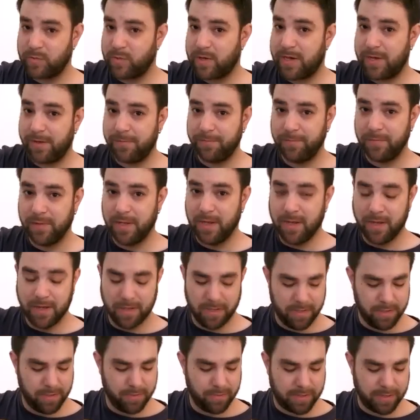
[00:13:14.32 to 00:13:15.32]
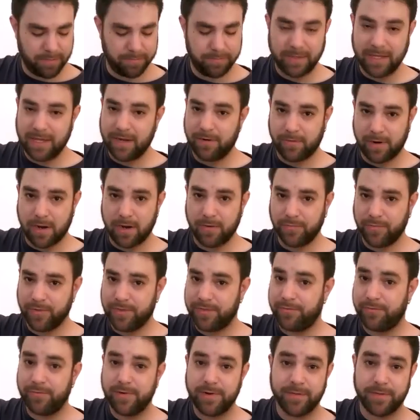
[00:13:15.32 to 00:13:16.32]
Right? You can play around with
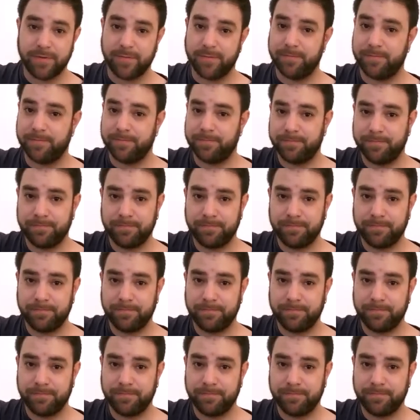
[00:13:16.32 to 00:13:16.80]
the rhythm.